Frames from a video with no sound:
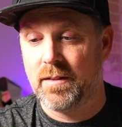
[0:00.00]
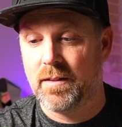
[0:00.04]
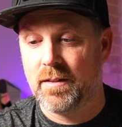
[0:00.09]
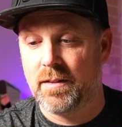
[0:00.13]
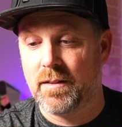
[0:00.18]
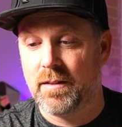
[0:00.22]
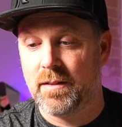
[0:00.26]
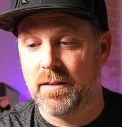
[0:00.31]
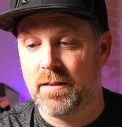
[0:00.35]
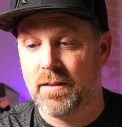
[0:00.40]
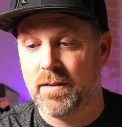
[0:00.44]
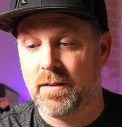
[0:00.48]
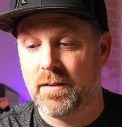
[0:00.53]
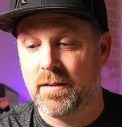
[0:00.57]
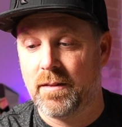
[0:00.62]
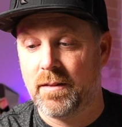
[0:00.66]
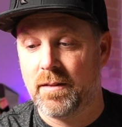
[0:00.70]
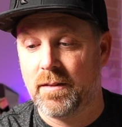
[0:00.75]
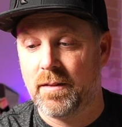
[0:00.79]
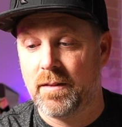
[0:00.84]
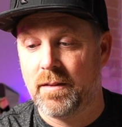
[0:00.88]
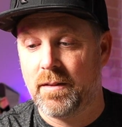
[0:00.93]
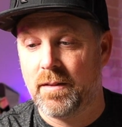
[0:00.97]

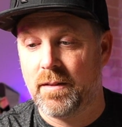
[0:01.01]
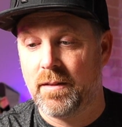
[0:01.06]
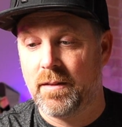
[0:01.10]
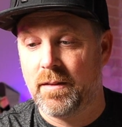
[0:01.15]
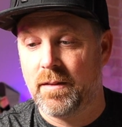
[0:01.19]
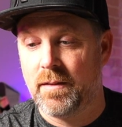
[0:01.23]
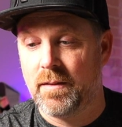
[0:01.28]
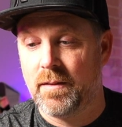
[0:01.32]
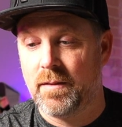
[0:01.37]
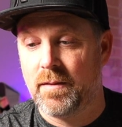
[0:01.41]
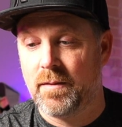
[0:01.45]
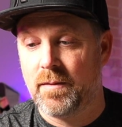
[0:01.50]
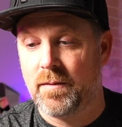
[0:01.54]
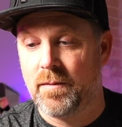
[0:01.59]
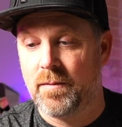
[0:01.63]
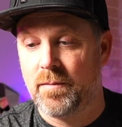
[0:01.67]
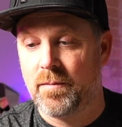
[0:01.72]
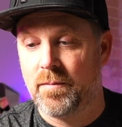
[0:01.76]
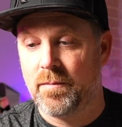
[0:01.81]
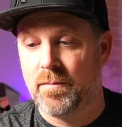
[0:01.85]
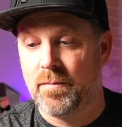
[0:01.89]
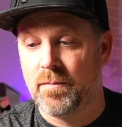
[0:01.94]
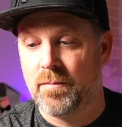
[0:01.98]

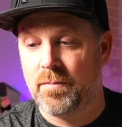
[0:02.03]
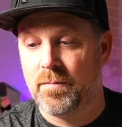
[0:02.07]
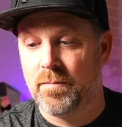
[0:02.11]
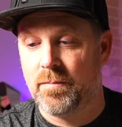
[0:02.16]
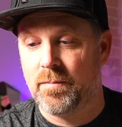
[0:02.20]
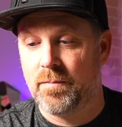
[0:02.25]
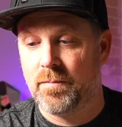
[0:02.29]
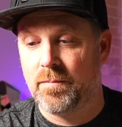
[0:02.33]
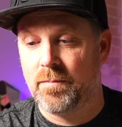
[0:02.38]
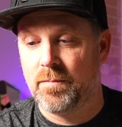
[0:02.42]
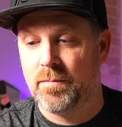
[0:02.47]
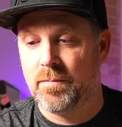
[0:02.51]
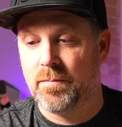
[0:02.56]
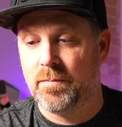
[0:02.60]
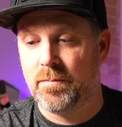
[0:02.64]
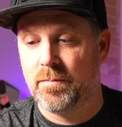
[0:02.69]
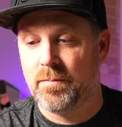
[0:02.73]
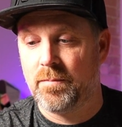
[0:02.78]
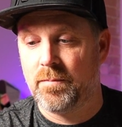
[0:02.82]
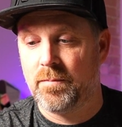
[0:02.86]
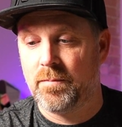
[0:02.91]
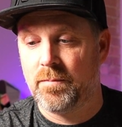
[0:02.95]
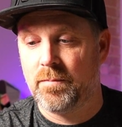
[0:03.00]

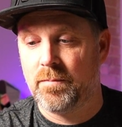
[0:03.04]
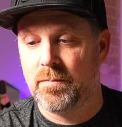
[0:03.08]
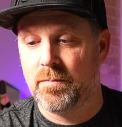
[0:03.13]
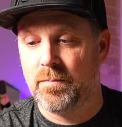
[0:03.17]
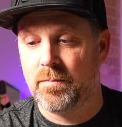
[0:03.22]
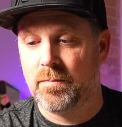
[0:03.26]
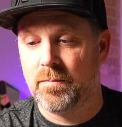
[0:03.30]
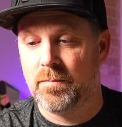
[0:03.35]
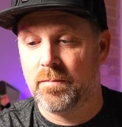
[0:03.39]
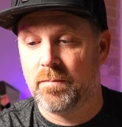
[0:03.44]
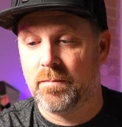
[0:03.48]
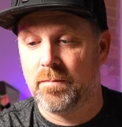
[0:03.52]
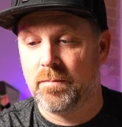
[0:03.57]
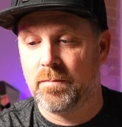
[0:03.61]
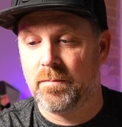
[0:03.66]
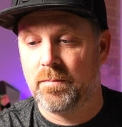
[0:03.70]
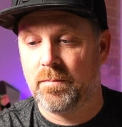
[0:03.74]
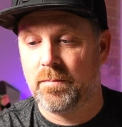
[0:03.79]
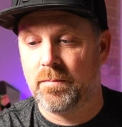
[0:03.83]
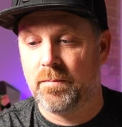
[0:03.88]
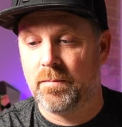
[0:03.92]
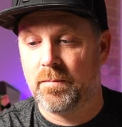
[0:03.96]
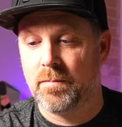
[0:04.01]

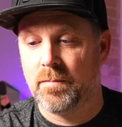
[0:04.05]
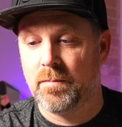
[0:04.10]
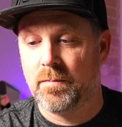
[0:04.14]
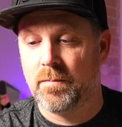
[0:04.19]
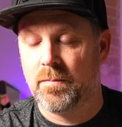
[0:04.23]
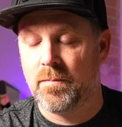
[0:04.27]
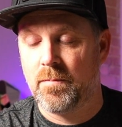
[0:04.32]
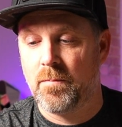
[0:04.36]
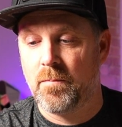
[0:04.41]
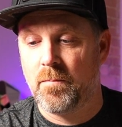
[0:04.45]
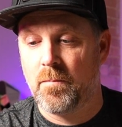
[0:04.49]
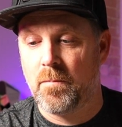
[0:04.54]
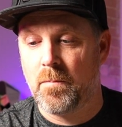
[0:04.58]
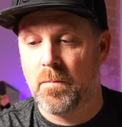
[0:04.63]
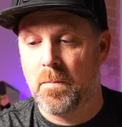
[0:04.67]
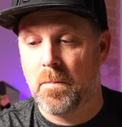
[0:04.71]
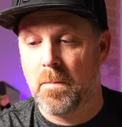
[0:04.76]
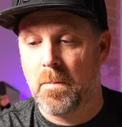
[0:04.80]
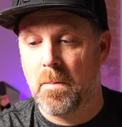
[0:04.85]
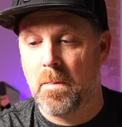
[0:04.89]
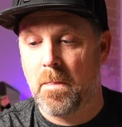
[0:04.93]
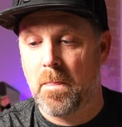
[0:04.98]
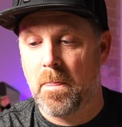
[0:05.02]

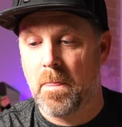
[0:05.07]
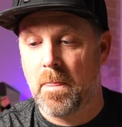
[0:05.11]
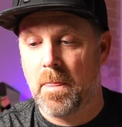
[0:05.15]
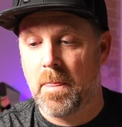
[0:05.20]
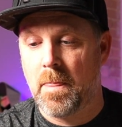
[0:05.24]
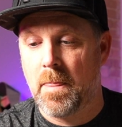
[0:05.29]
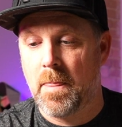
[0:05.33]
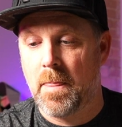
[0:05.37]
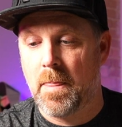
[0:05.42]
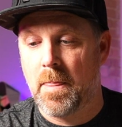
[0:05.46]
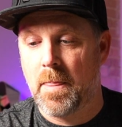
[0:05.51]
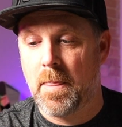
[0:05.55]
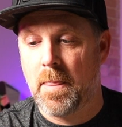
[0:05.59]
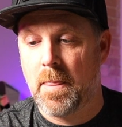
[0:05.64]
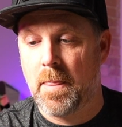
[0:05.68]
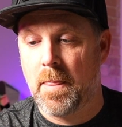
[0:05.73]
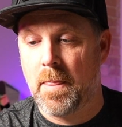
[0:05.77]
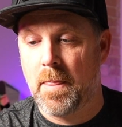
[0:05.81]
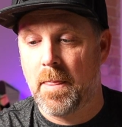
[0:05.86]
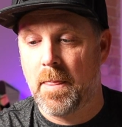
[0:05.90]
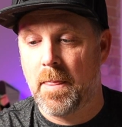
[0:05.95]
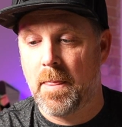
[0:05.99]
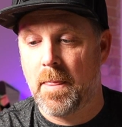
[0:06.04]

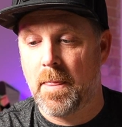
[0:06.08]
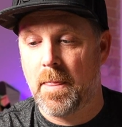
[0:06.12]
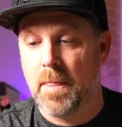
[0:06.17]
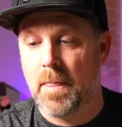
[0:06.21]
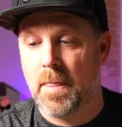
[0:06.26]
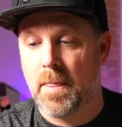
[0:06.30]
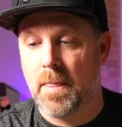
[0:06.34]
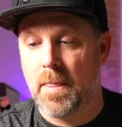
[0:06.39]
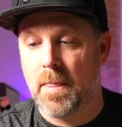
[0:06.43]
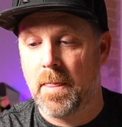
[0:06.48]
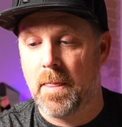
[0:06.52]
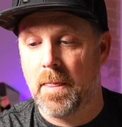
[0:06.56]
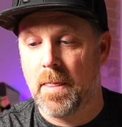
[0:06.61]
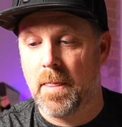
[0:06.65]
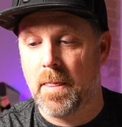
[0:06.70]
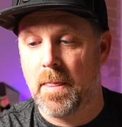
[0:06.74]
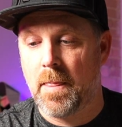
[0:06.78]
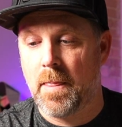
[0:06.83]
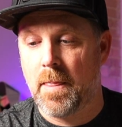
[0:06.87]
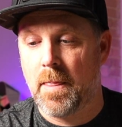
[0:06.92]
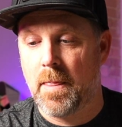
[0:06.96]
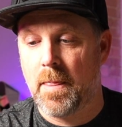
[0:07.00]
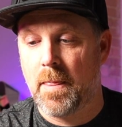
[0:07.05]

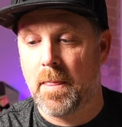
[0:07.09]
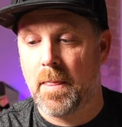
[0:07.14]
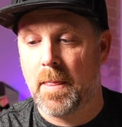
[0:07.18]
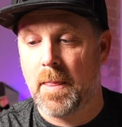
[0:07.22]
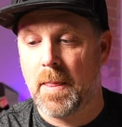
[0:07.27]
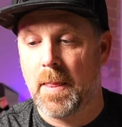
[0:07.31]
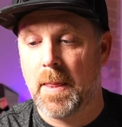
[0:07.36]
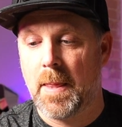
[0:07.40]
Nothing is said.